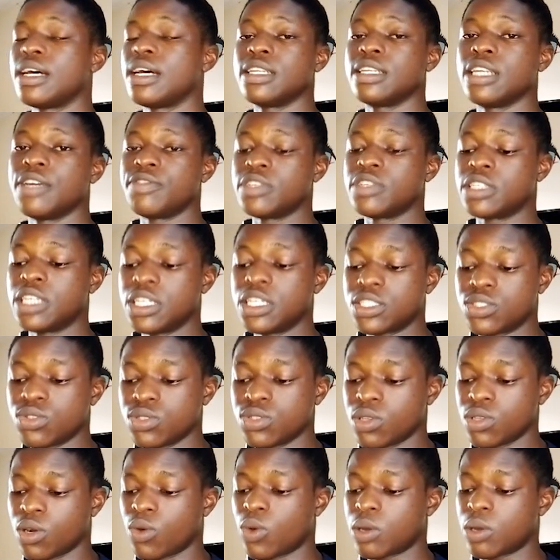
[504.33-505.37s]
Navigate to
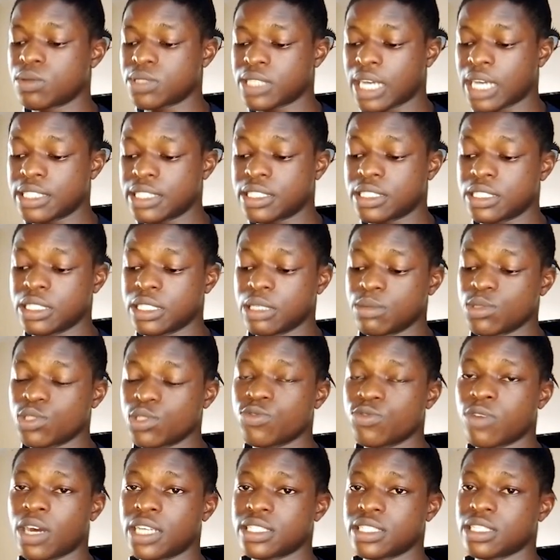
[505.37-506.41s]
your website themes
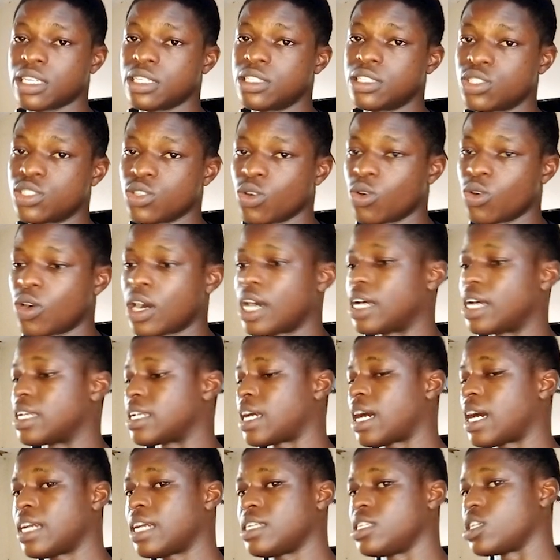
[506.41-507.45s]
files editor and
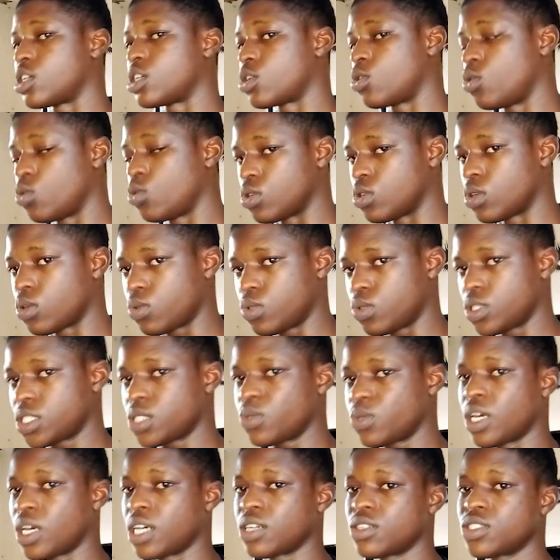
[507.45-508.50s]
add the code which
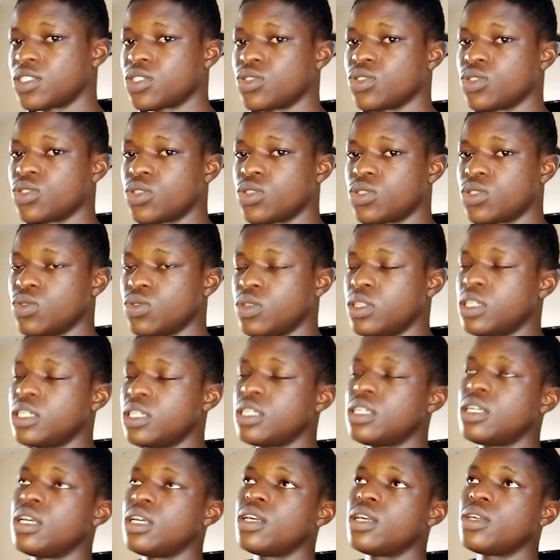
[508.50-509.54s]
we are going to show
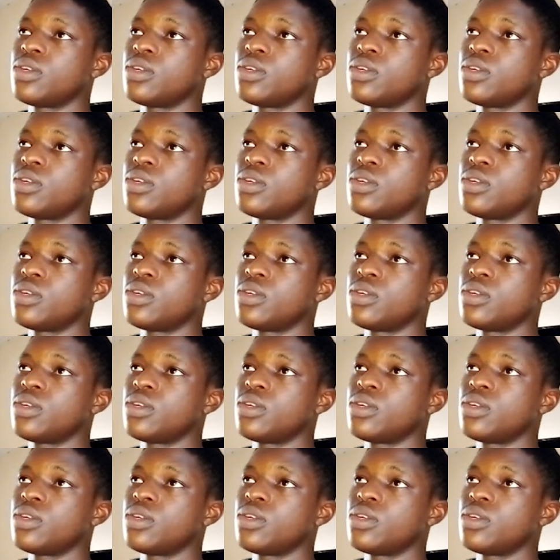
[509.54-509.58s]
today.